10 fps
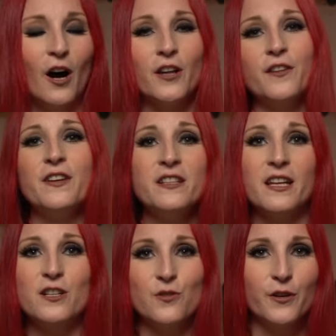on the
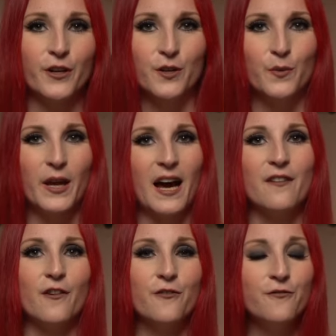vintage organ, we
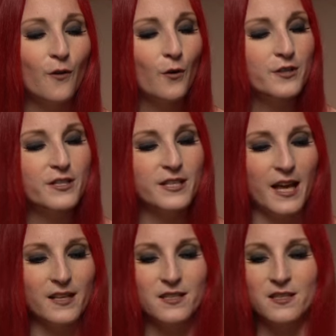have 4
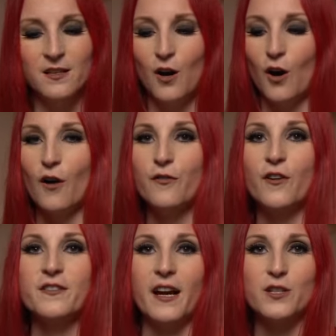sets of
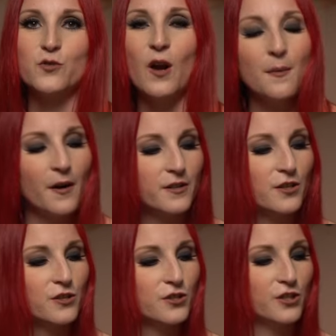9 drawbars,
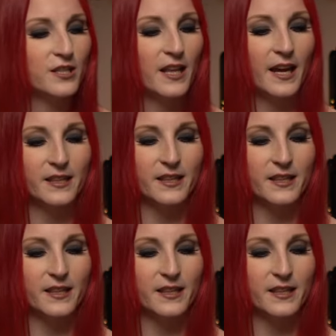just like